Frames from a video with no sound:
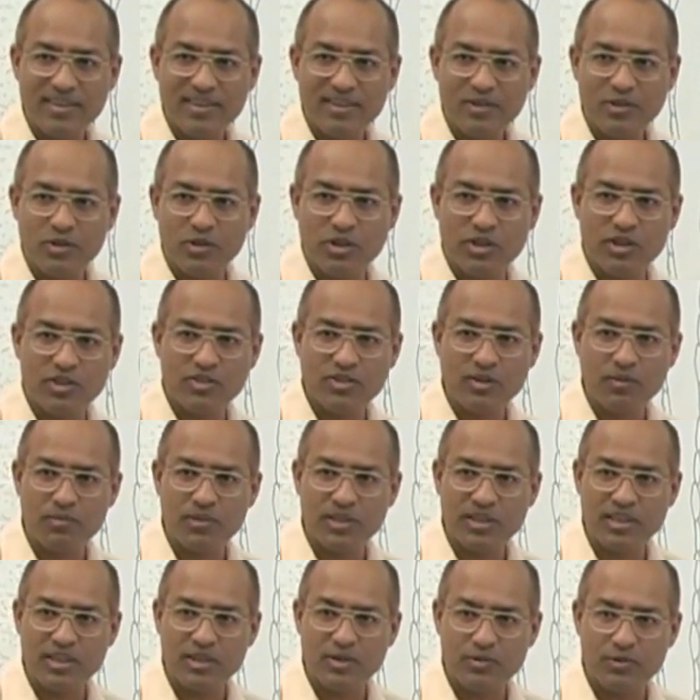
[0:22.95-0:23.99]
So there is some
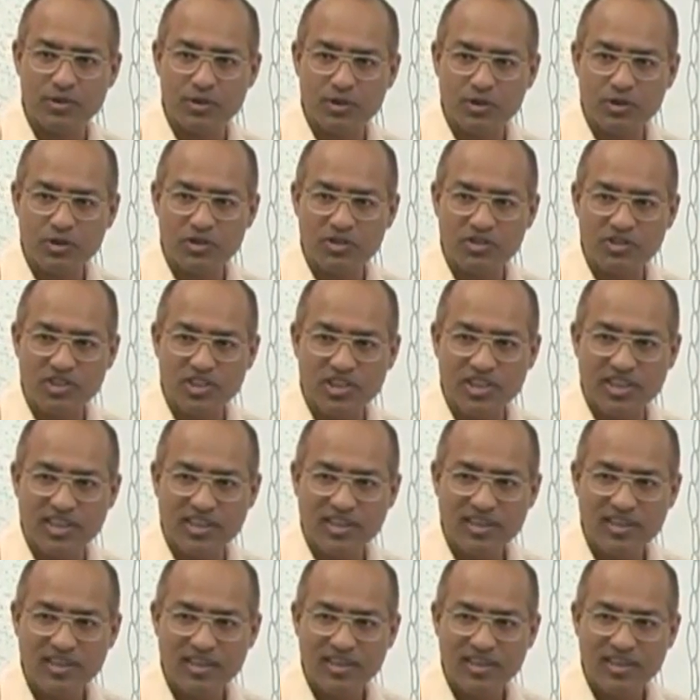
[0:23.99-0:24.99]
degree of vasoconstriction,